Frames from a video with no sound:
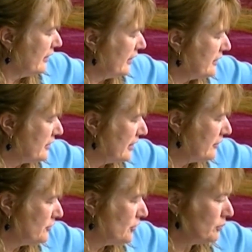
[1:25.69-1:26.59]
As I've
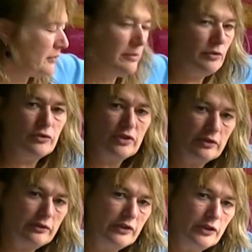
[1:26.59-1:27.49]
shown, maybe you've seen the
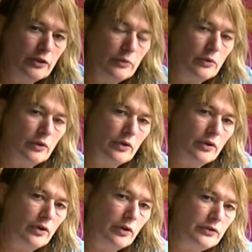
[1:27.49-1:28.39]
video
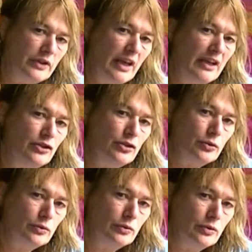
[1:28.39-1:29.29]
of the
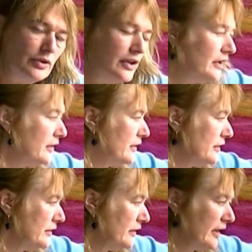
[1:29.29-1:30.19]
angel. Uh,
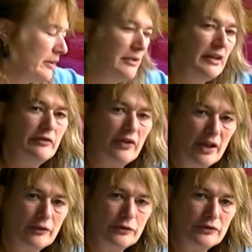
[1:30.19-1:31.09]
I made five
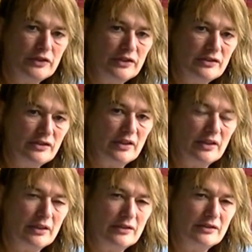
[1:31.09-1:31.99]
of these and
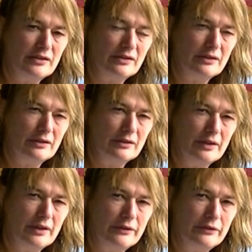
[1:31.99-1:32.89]
I still
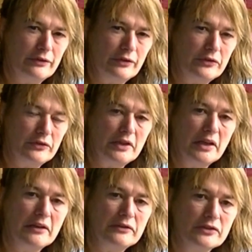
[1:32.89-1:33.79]
have three
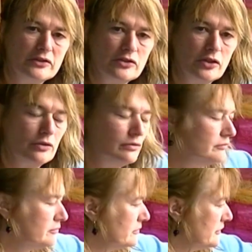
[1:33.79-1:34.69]
left. So,
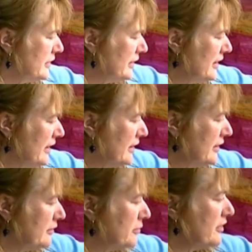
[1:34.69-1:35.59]
and I like
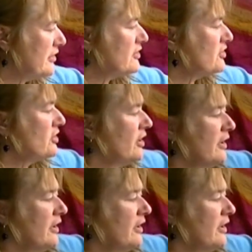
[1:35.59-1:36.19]
it, but it's,